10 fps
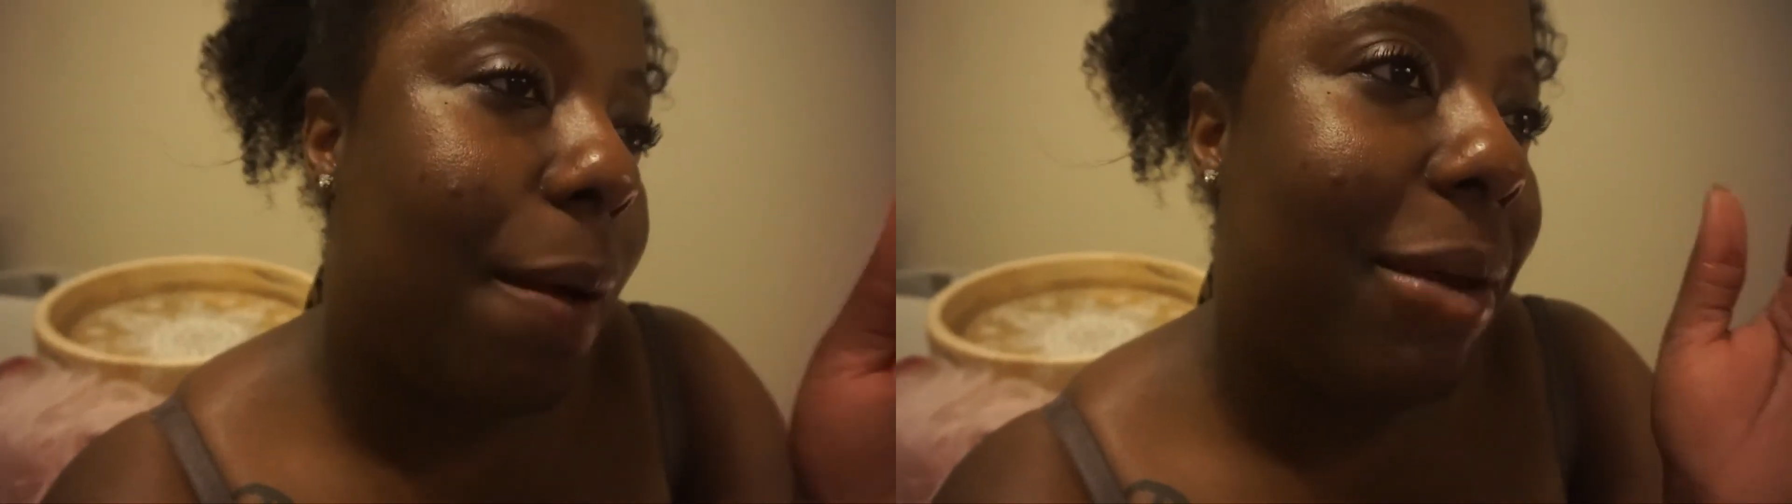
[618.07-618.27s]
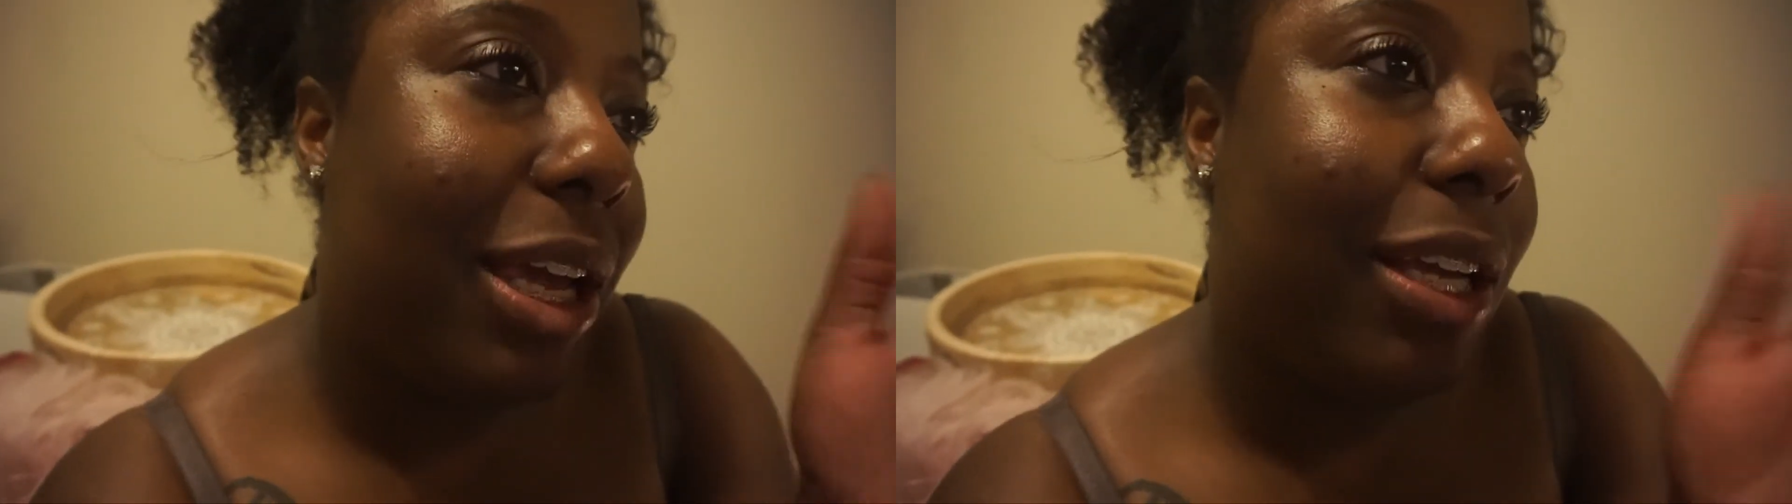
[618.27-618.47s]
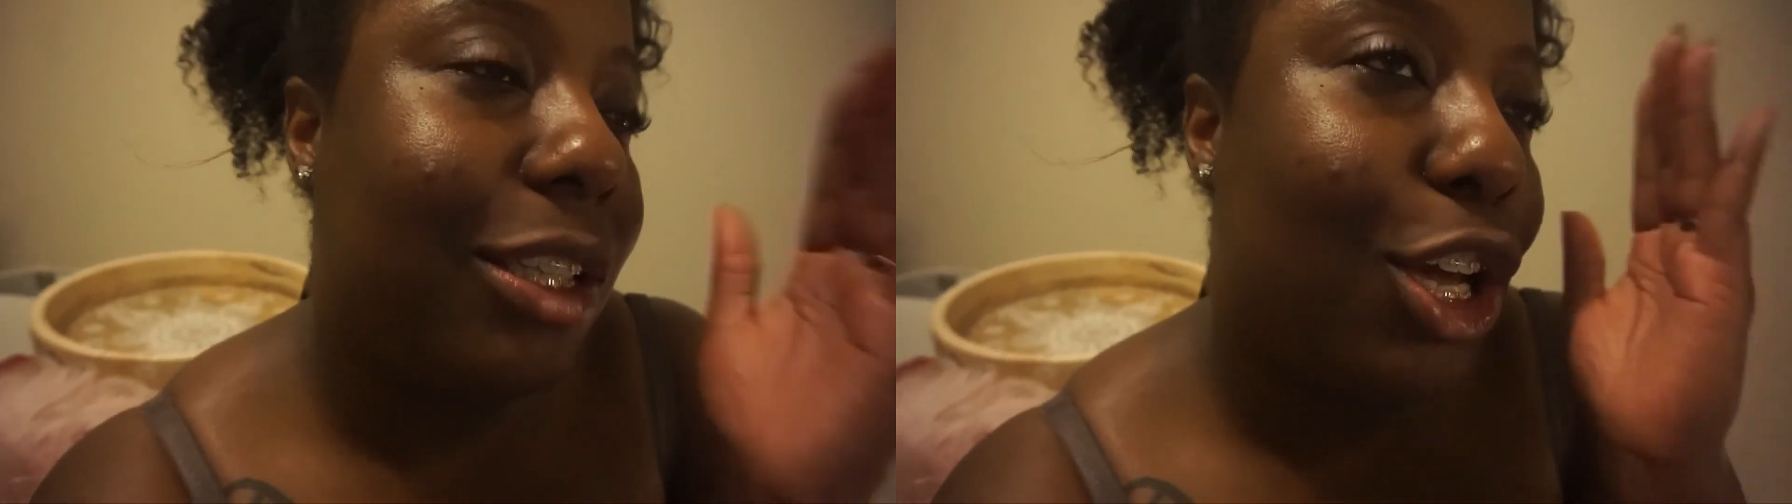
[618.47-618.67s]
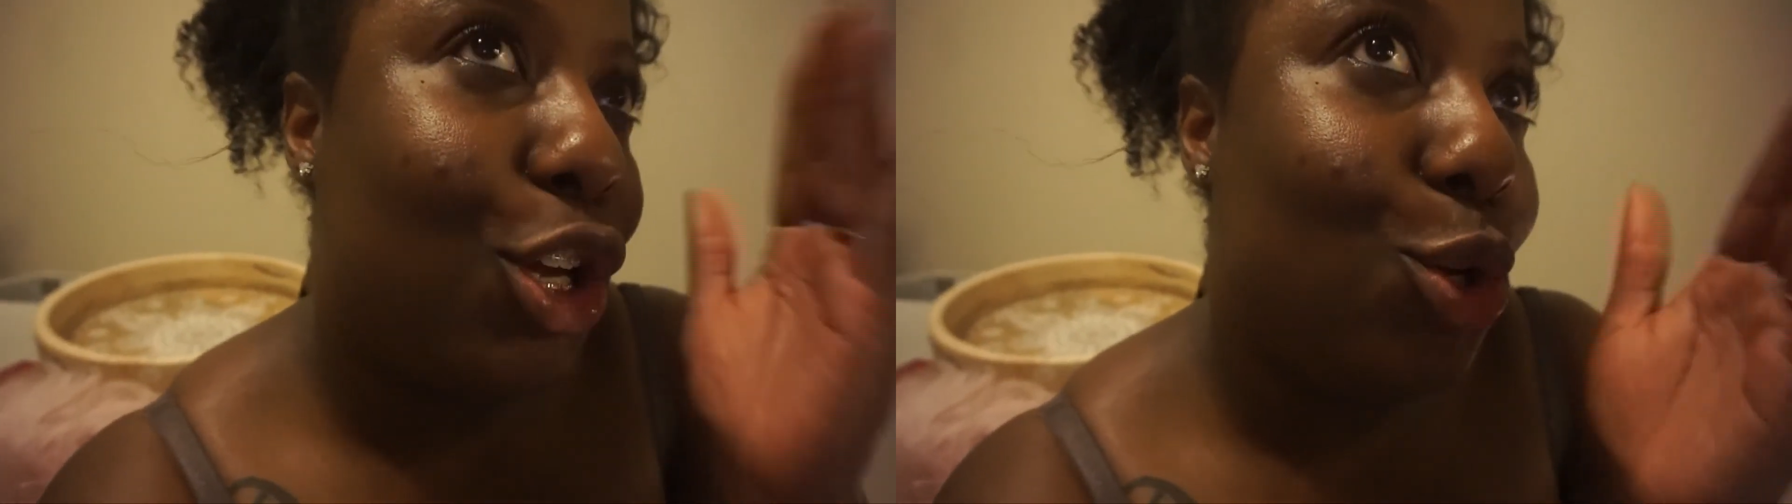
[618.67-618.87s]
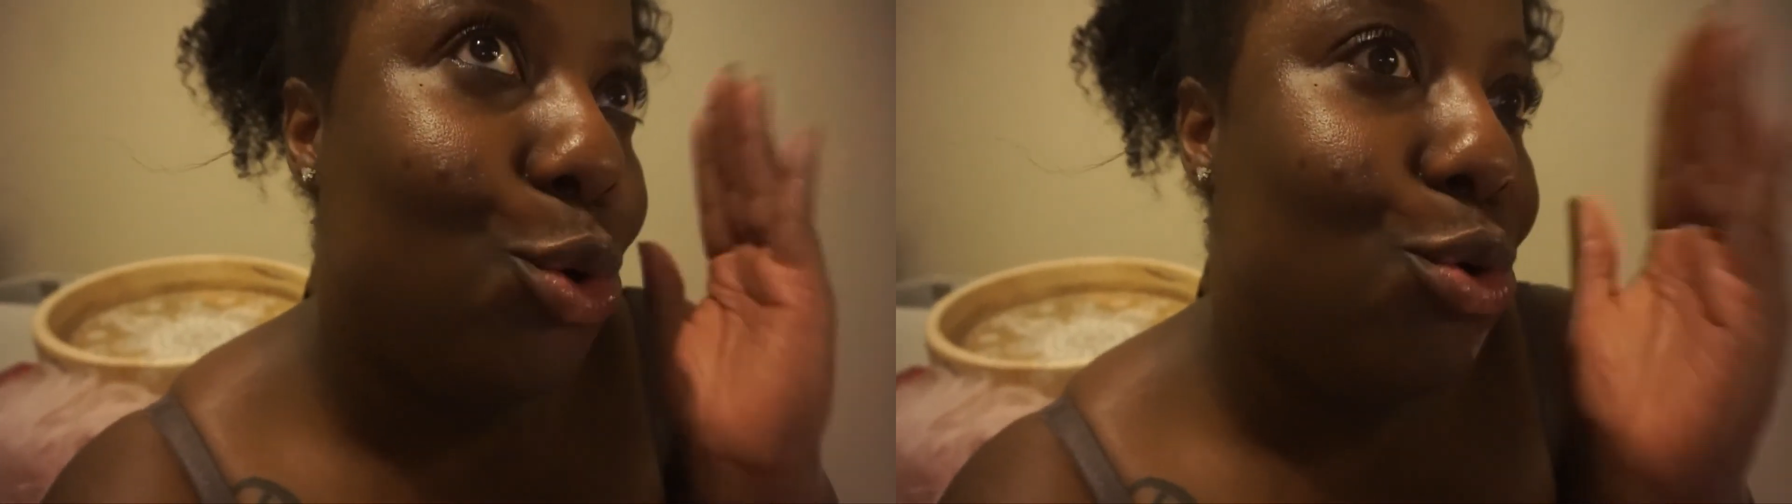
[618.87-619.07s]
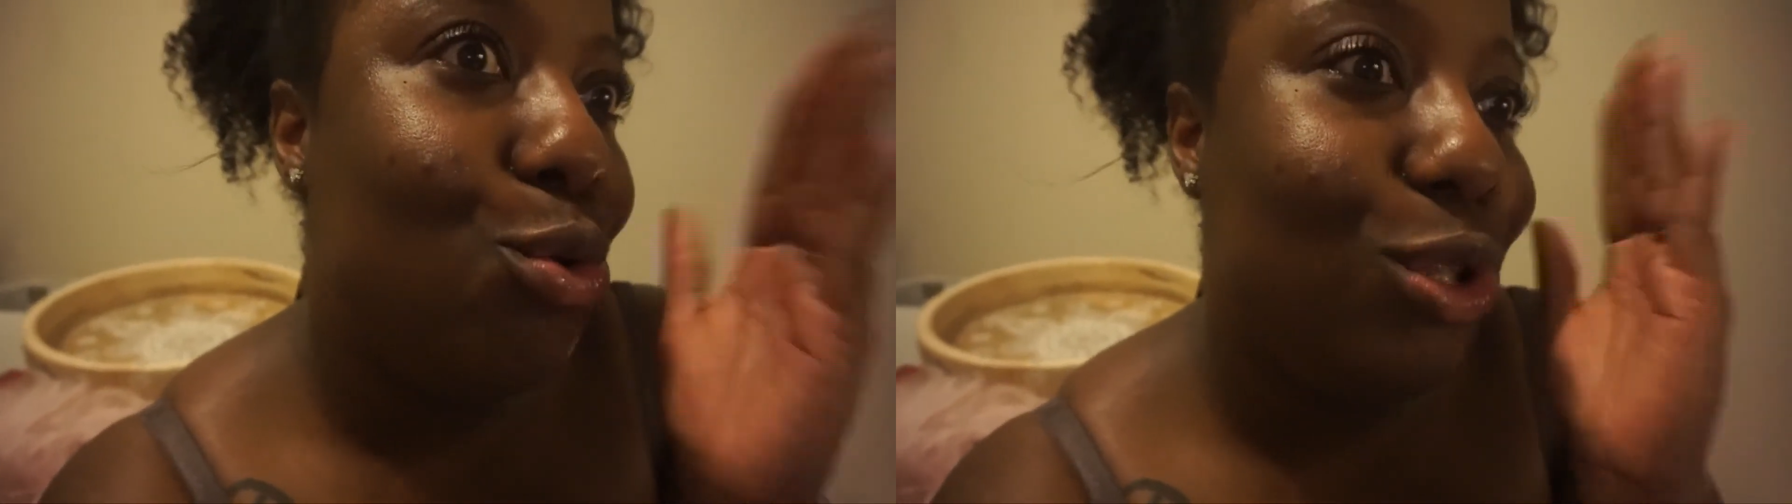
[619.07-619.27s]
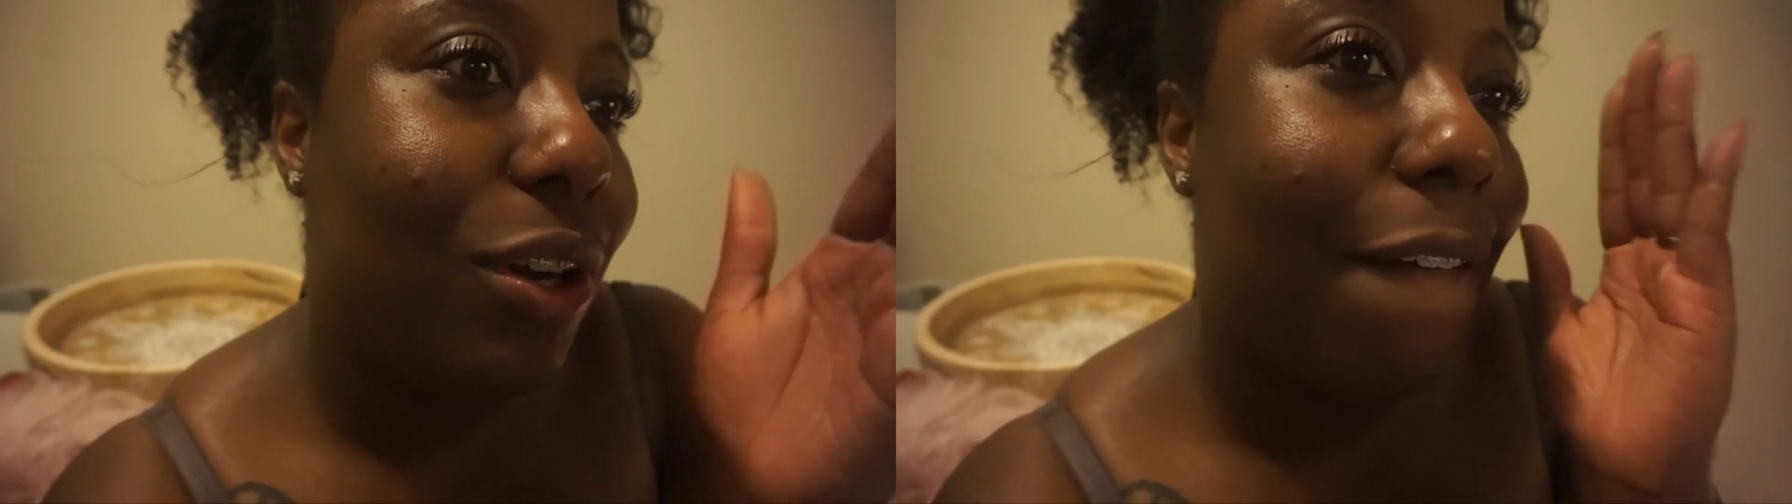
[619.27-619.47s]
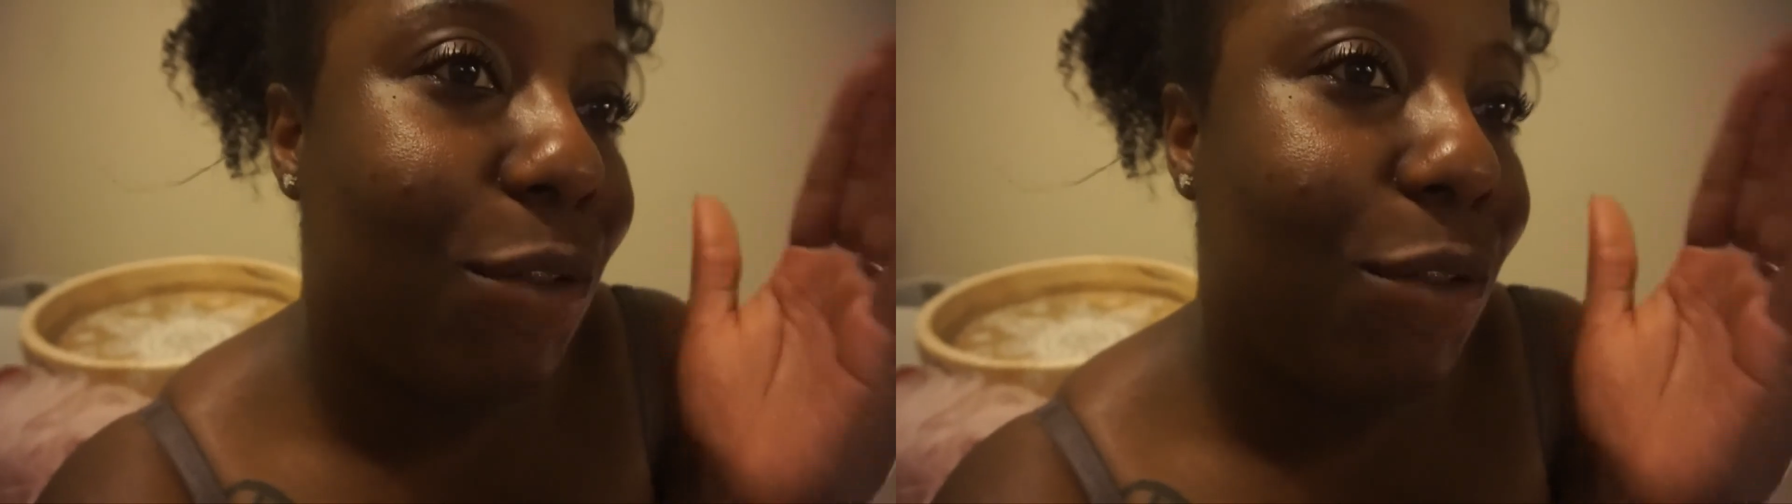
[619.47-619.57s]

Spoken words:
up his huge